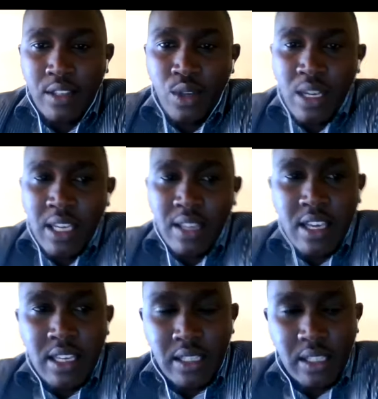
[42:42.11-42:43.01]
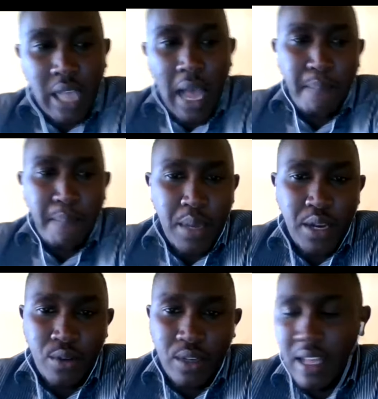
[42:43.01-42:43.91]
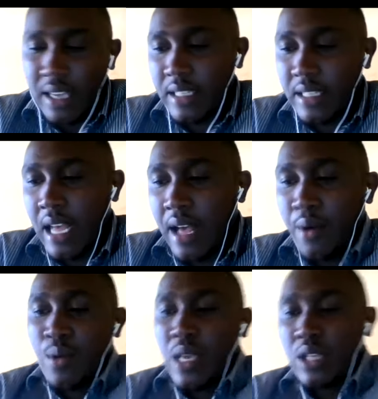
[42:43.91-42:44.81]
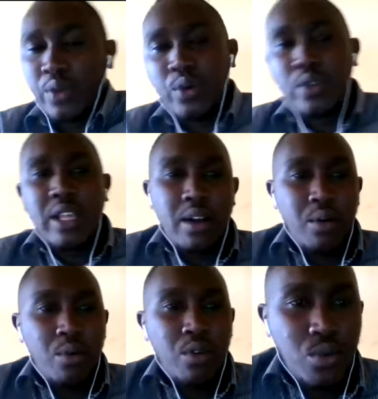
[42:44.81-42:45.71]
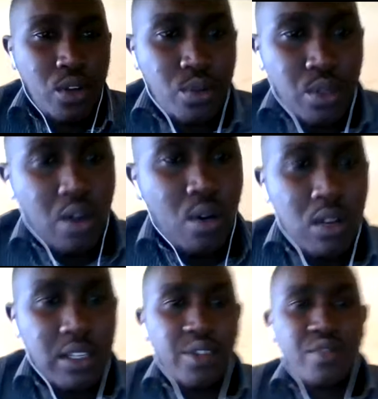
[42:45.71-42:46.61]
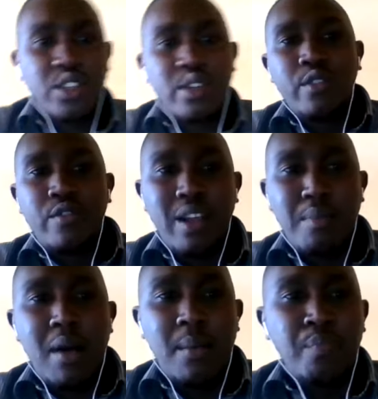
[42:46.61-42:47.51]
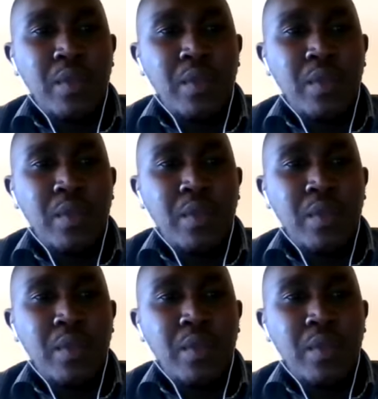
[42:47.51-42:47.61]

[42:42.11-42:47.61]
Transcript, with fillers: during this uh, period that uh, we saw there was what we call division of labor.